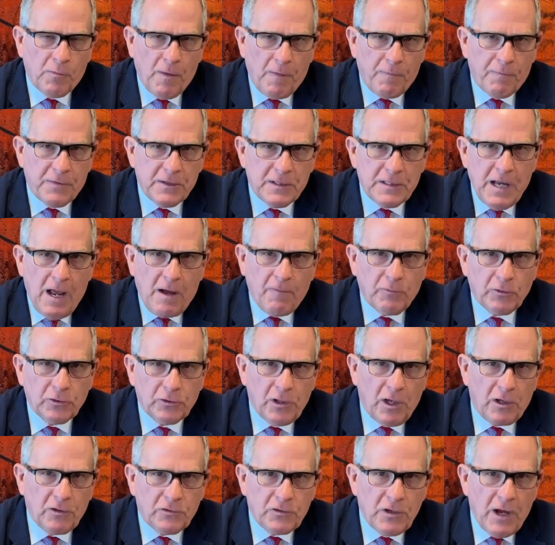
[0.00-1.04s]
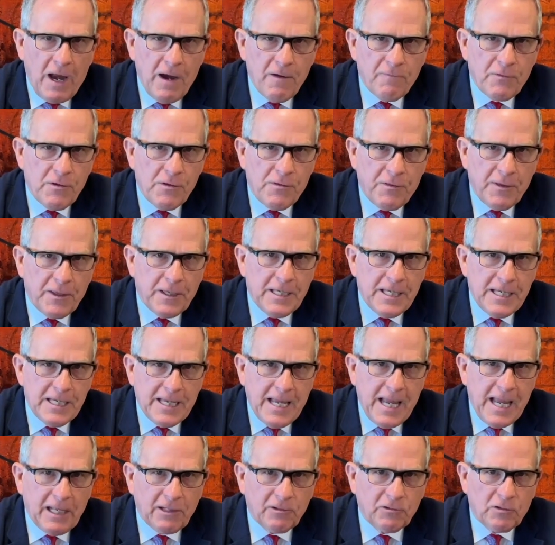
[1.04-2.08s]
that the devil does everything he
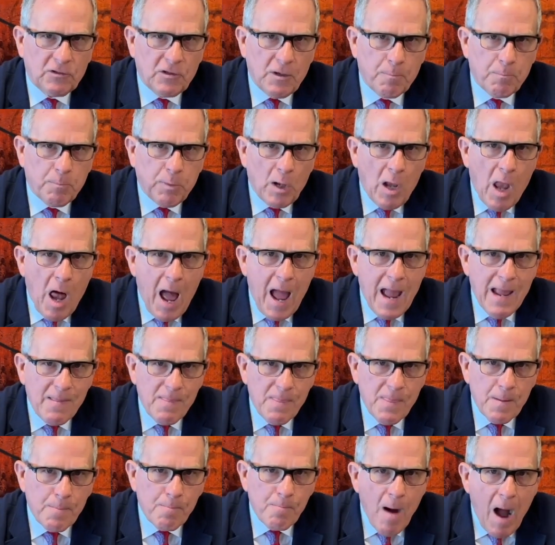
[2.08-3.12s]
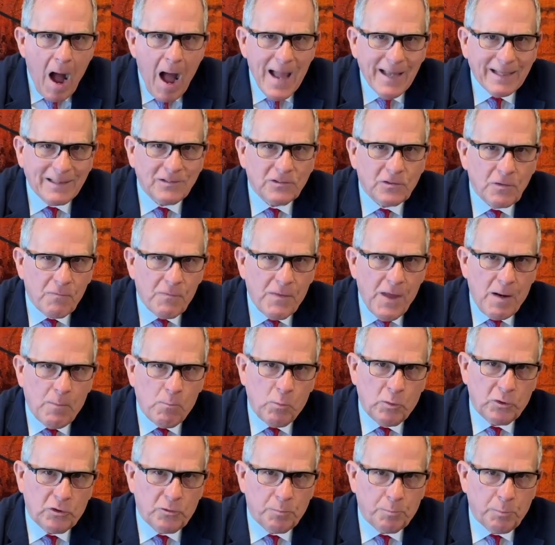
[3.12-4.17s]
can to blind the minds of them
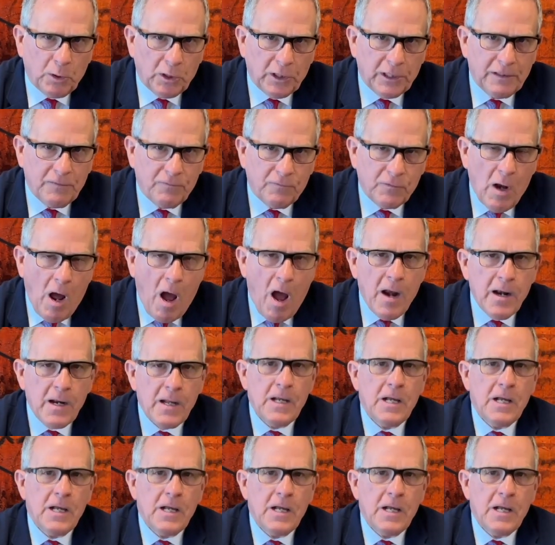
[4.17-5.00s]
which believe not,